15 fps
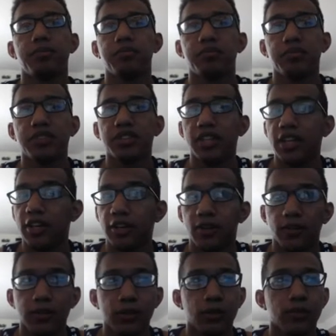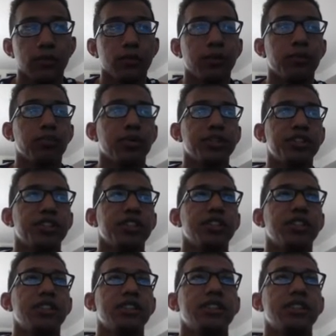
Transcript: Slayer of the Overlord Prisha,